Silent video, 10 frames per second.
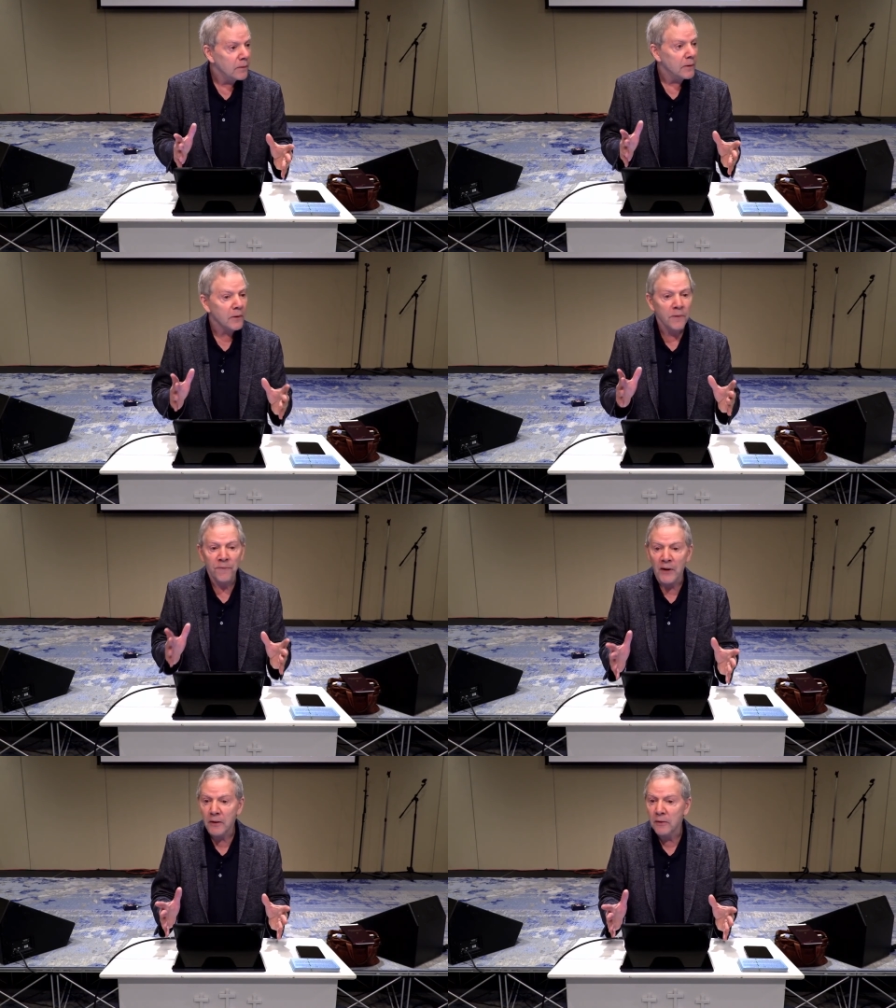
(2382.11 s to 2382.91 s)
the
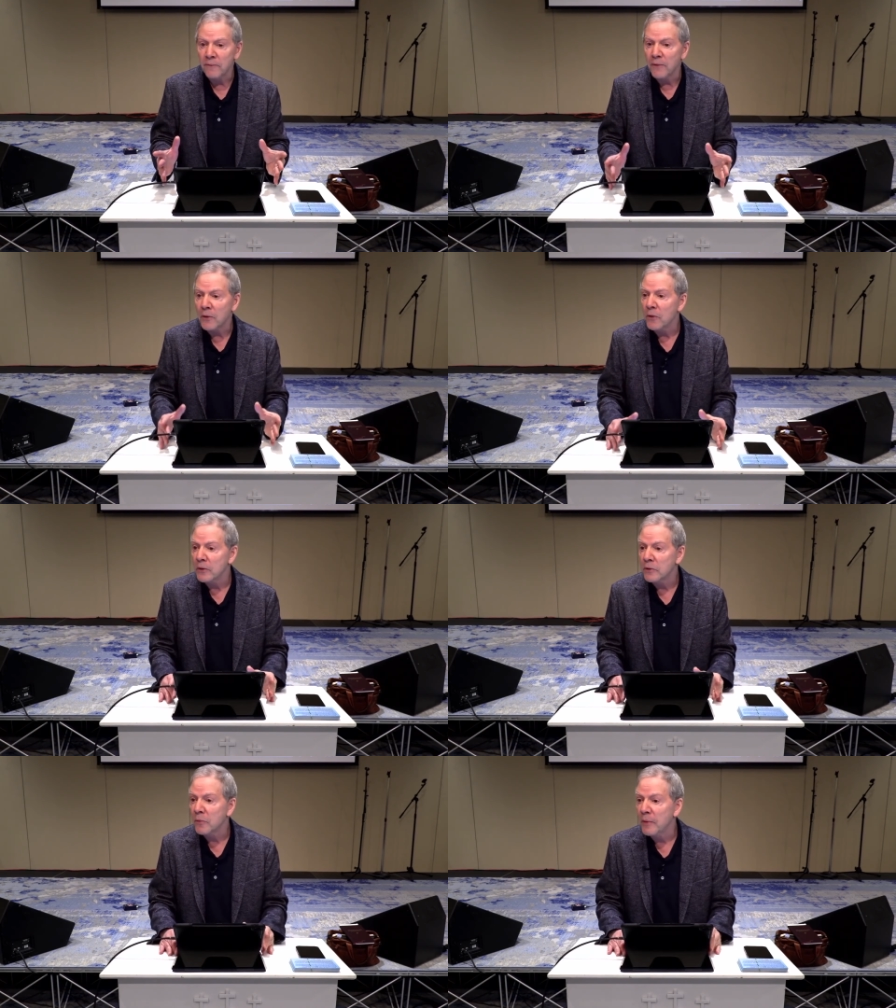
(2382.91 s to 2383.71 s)
effects of the
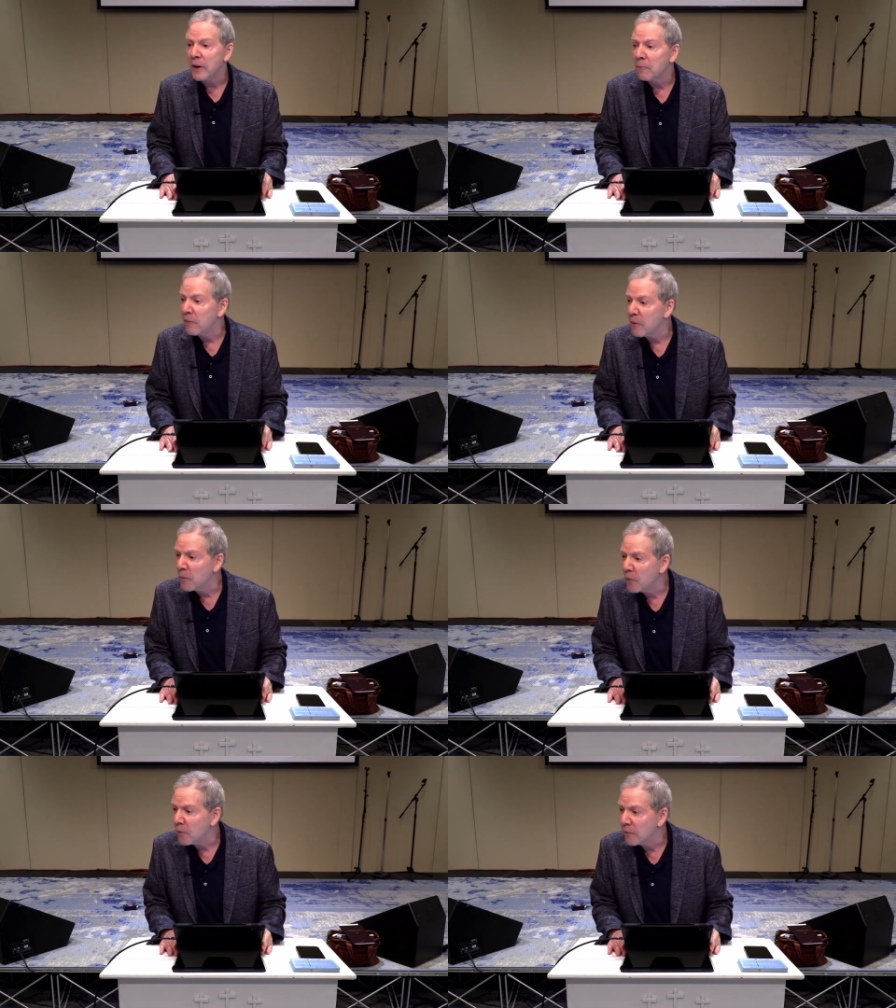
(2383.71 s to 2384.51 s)
curse will be
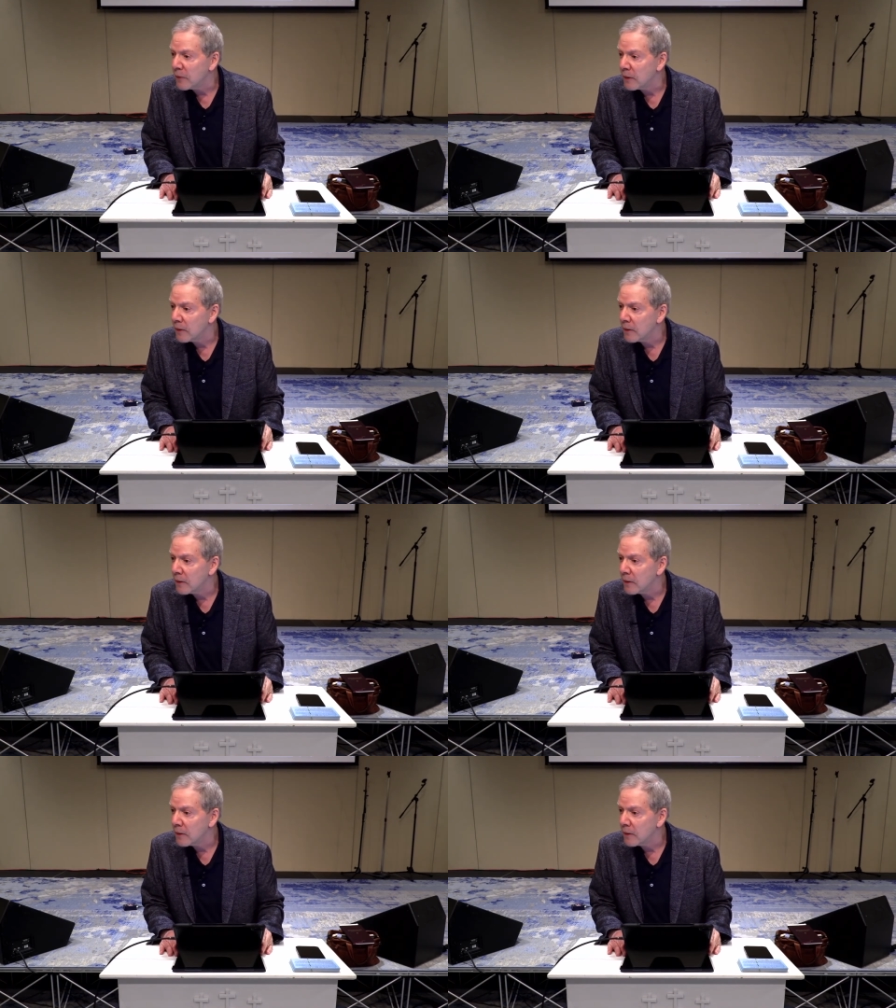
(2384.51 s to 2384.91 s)
removed.